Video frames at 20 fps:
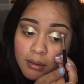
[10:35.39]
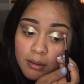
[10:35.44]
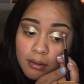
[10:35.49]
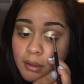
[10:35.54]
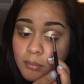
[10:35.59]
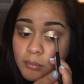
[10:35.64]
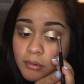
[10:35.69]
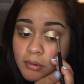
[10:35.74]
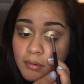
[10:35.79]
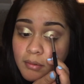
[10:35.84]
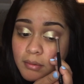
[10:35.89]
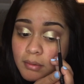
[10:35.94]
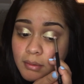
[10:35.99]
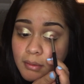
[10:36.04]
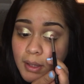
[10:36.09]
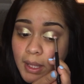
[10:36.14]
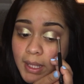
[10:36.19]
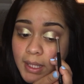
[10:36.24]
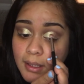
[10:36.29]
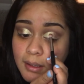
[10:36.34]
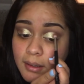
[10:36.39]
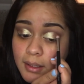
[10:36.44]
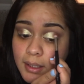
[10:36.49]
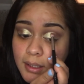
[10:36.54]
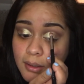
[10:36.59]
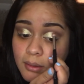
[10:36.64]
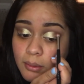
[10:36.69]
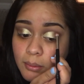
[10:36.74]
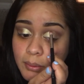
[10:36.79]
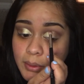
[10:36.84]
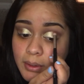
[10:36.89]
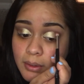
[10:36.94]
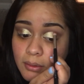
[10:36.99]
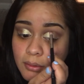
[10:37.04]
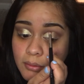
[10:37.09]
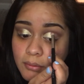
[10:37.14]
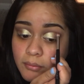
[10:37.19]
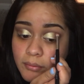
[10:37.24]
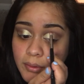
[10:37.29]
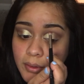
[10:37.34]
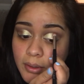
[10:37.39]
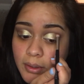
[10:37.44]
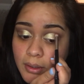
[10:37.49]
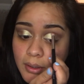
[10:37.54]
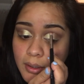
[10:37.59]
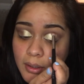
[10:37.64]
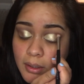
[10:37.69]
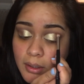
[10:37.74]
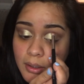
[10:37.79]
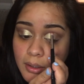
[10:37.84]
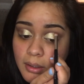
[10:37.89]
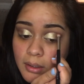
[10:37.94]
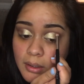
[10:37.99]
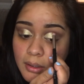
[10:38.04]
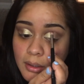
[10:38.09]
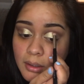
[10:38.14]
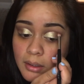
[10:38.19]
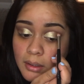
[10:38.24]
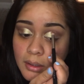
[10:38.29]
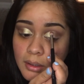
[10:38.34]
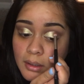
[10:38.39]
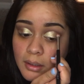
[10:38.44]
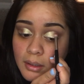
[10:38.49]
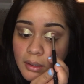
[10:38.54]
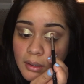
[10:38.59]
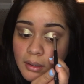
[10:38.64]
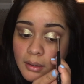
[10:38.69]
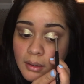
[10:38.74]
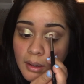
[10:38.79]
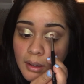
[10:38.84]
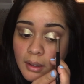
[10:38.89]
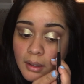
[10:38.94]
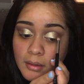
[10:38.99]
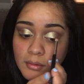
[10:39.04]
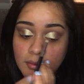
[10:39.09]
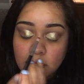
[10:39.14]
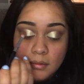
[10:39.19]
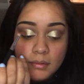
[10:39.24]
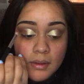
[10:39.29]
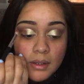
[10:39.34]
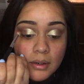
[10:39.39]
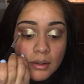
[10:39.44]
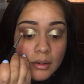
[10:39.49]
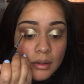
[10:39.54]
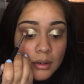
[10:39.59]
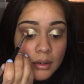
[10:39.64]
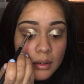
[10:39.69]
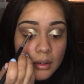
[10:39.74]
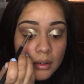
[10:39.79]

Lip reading: I'm just lightly going over the edges there,